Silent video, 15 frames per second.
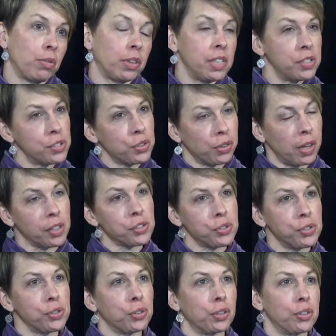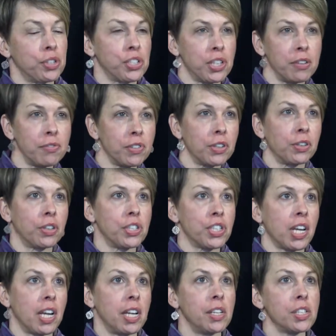restructured or shifted or
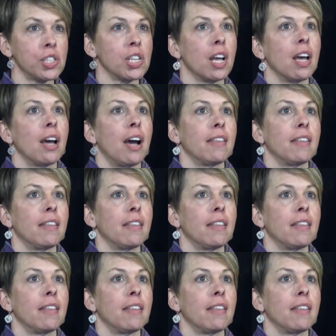changed,